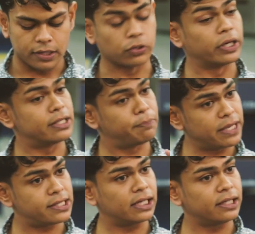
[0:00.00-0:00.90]
So it's
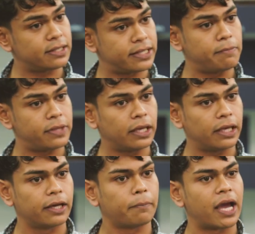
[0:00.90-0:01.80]
basically the same thing
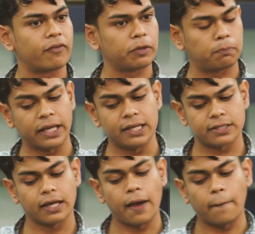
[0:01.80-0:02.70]
here, but I've
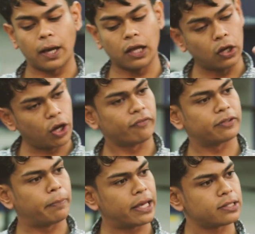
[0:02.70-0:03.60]
replaced a lot of
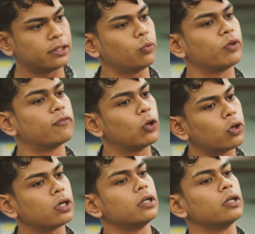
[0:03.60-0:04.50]
the basil with
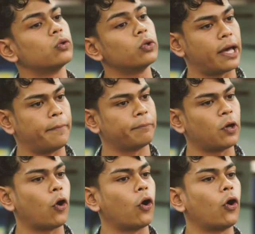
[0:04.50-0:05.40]
local ulam
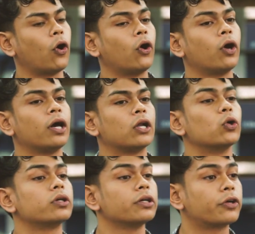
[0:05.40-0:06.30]
or
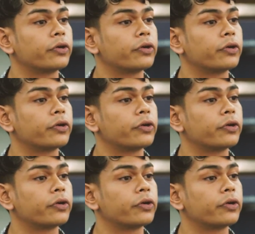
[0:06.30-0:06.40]
local